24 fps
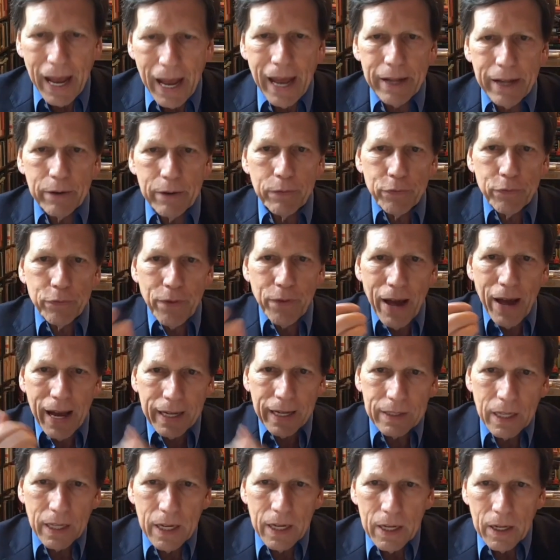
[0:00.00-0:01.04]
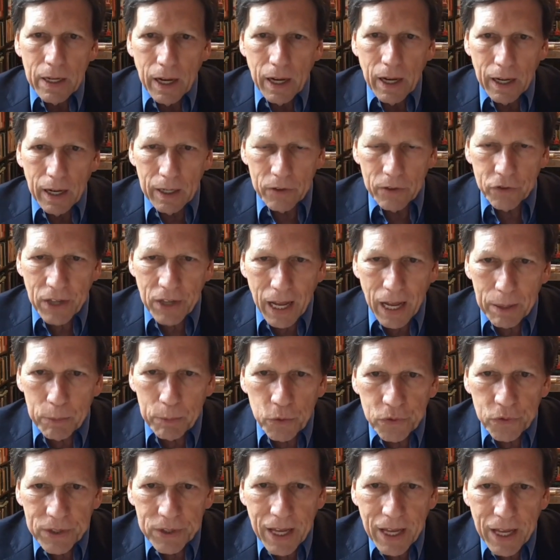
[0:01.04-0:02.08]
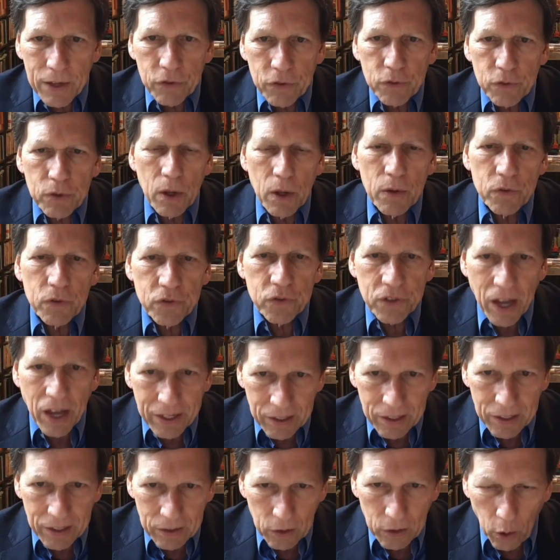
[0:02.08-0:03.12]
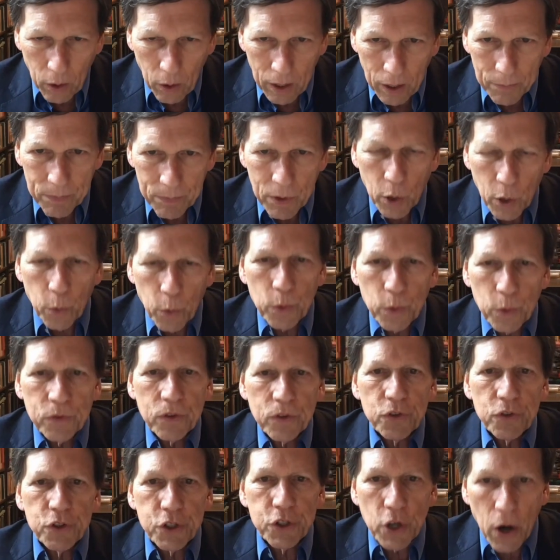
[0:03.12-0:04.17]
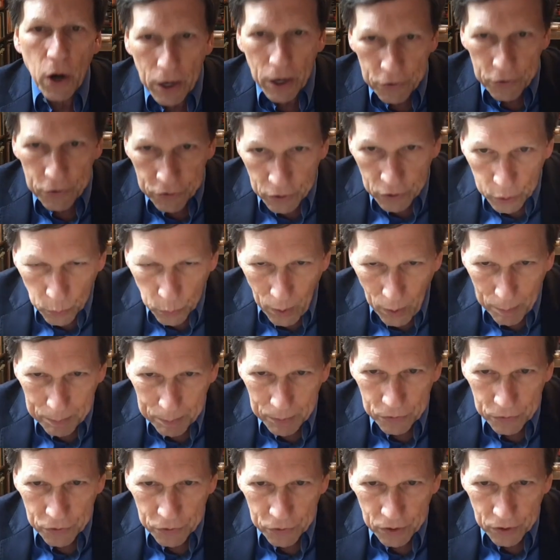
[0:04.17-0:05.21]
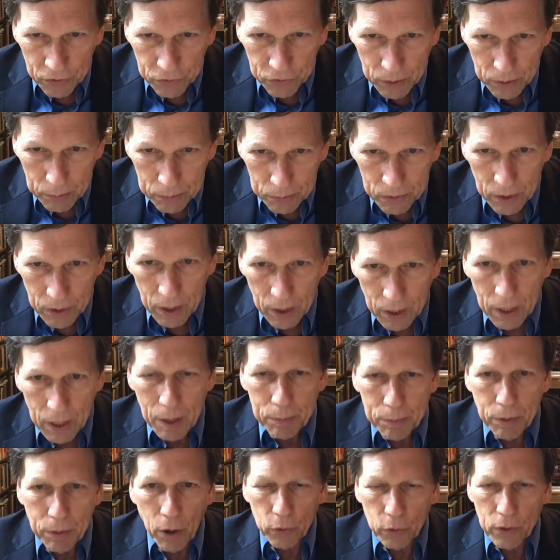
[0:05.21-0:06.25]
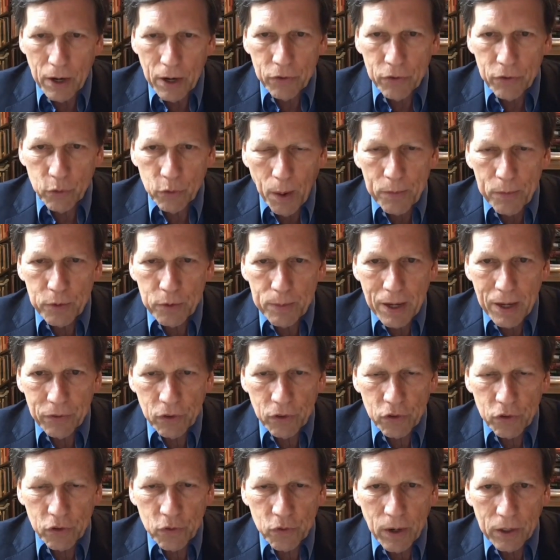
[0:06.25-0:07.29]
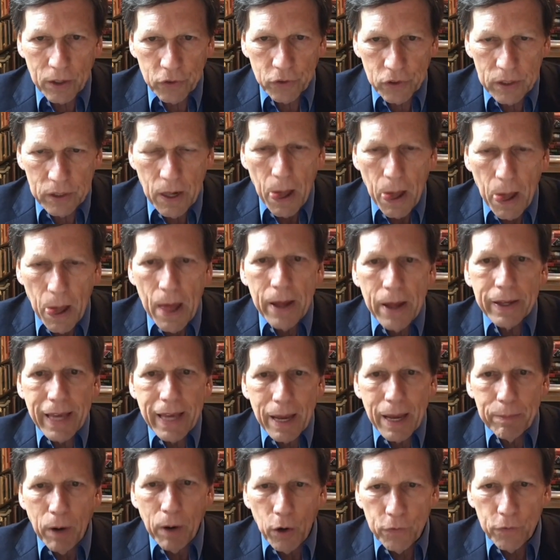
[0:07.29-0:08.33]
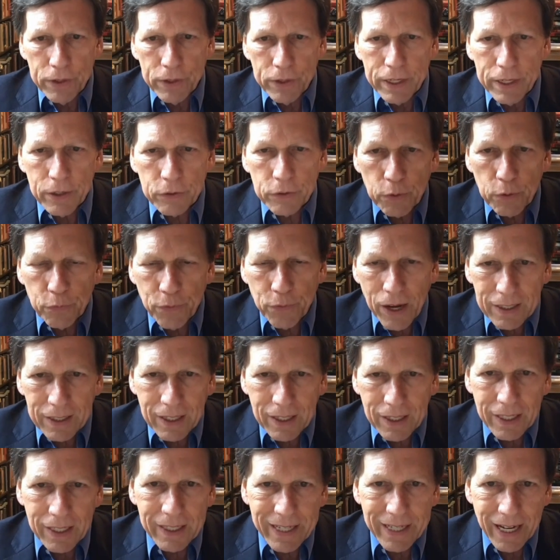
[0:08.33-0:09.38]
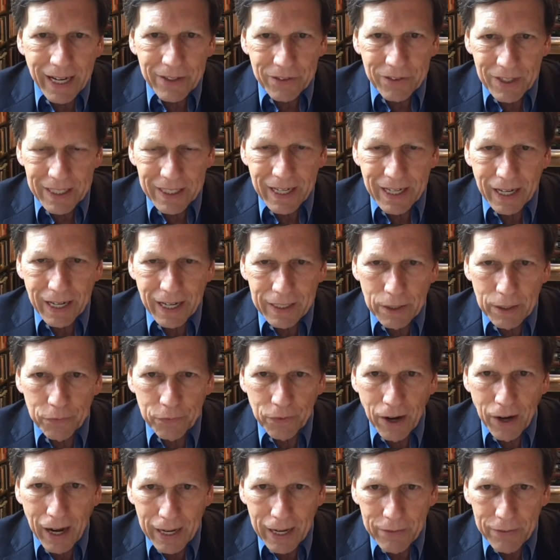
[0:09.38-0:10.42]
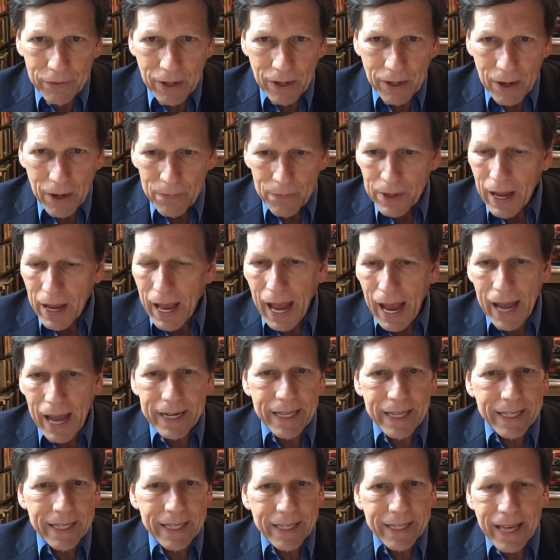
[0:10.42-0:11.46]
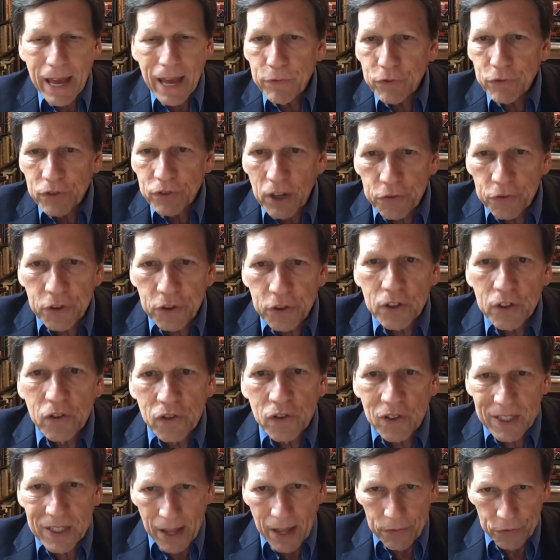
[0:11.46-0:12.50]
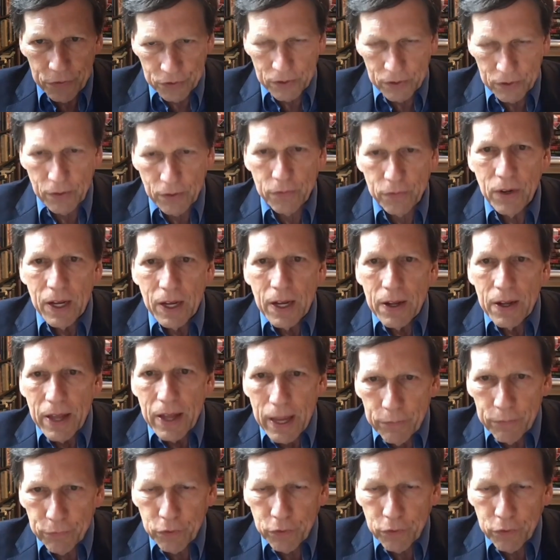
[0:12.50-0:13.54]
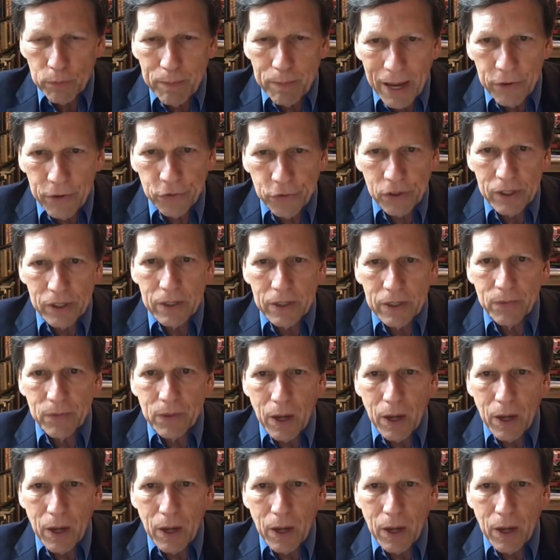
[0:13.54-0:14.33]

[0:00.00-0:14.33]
And in fact, Saddam Hussein's son-in-law, who was in charge of the weapons systems, progress, weapons of mass destruction, came over here, defected in 1995, and he gave such extensive information